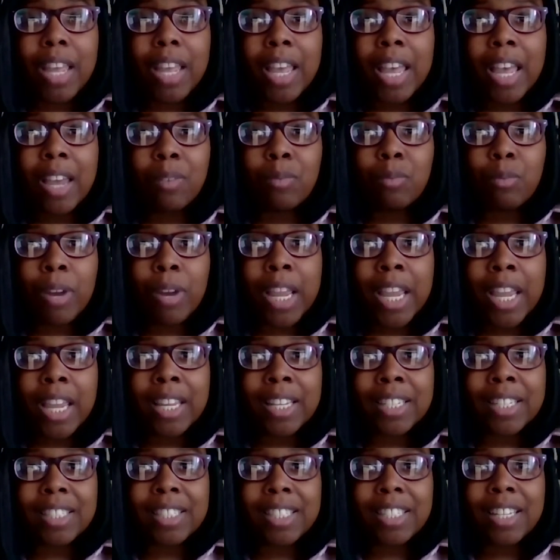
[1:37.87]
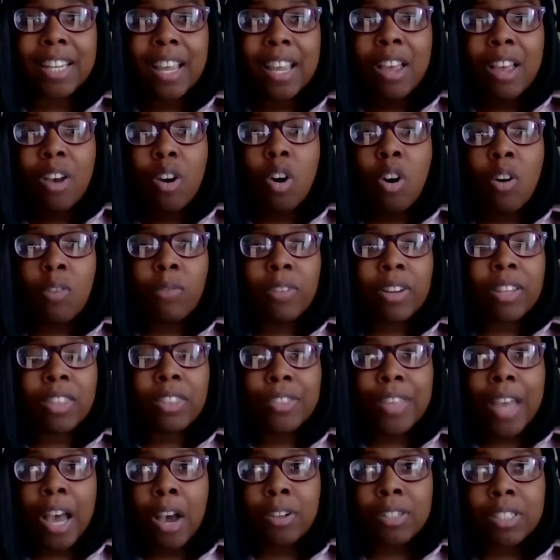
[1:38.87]
had raised over
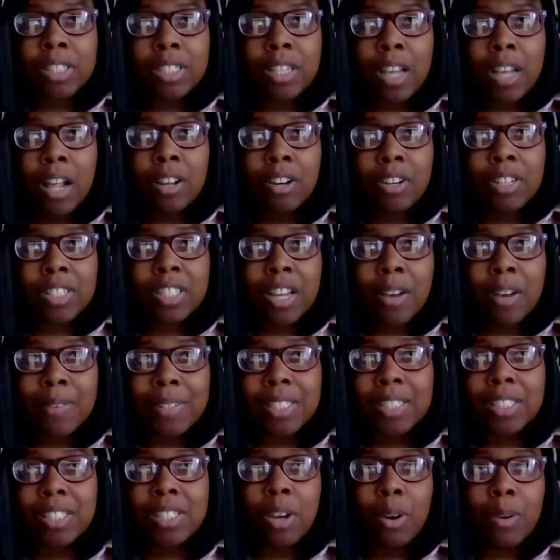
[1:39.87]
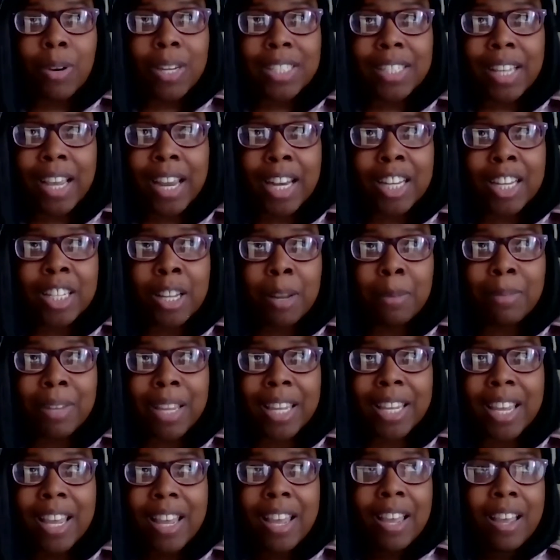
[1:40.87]
$1,000, and I was so excited because I'm
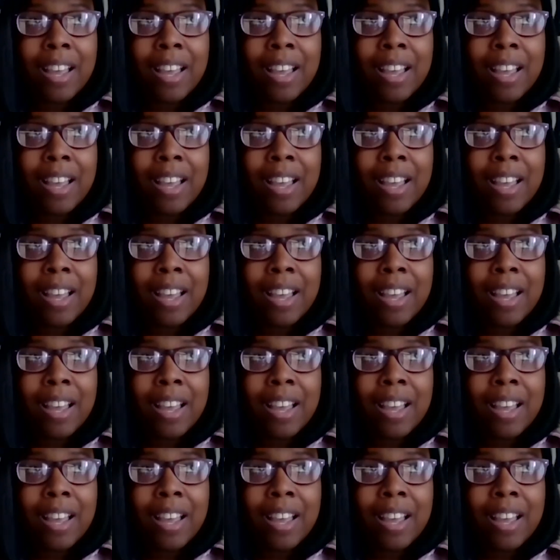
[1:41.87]
like,